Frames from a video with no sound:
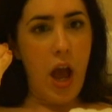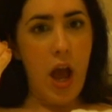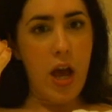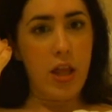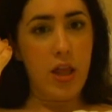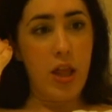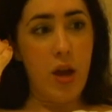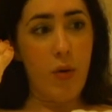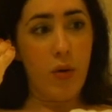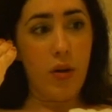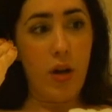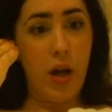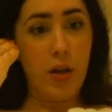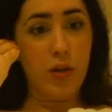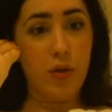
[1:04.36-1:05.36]
And they were
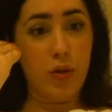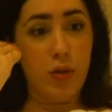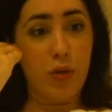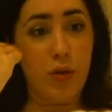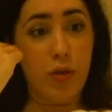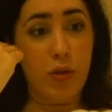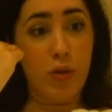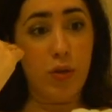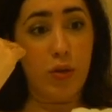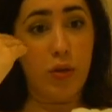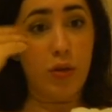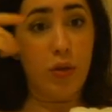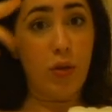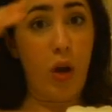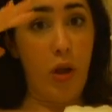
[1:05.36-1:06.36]
like, do, do,
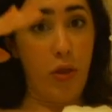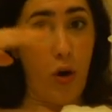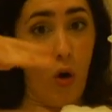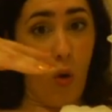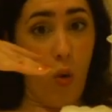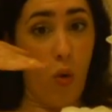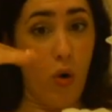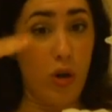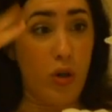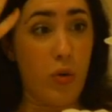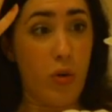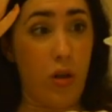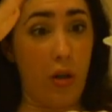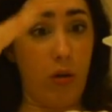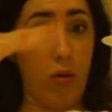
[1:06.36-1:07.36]
do, do, and the oars
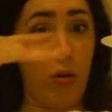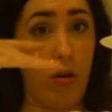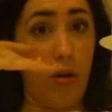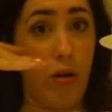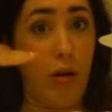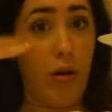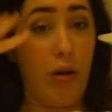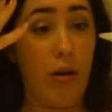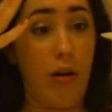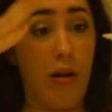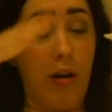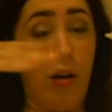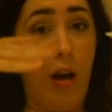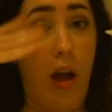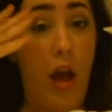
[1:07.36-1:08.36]
were like,
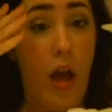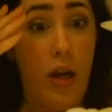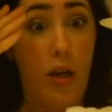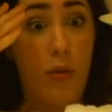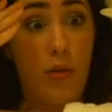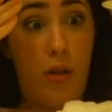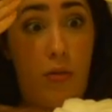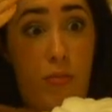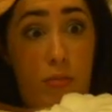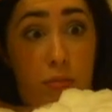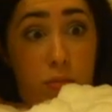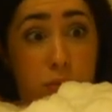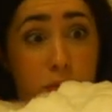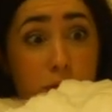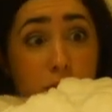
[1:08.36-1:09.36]
ah. And he was like,
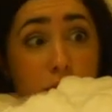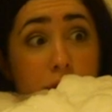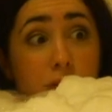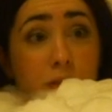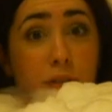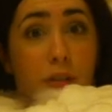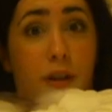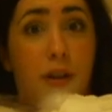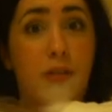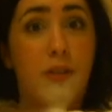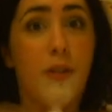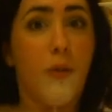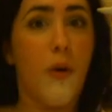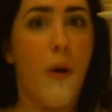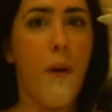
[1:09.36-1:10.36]
whoa,
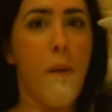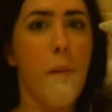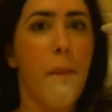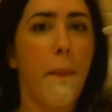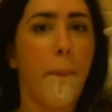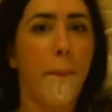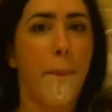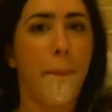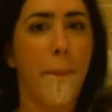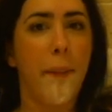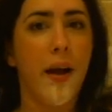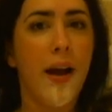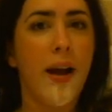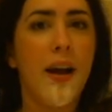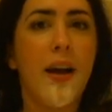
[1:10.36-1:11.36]
under the
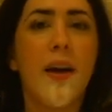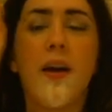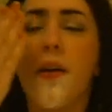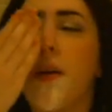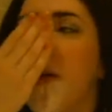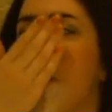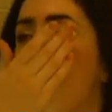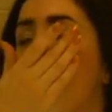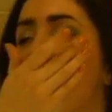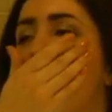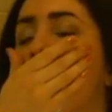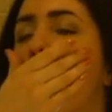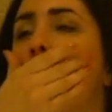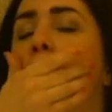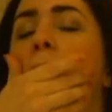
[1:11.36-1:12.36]
water. And
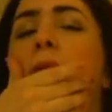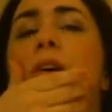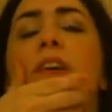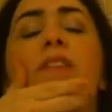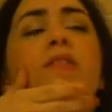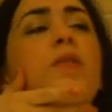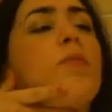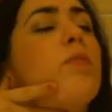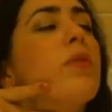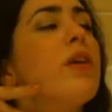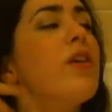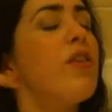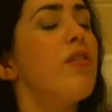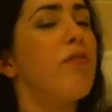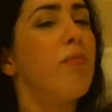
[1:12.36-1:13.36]
I have a
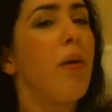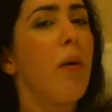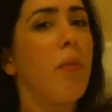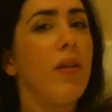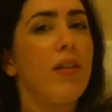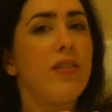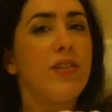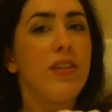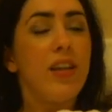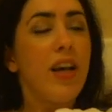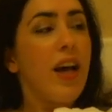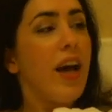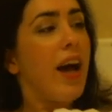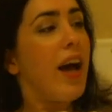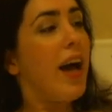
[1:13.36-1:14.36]
beard of bubbles.
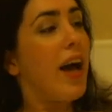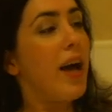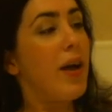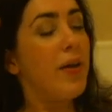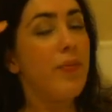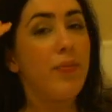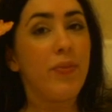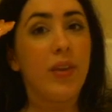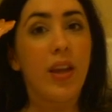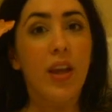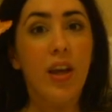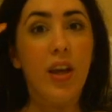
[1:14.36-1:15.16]
And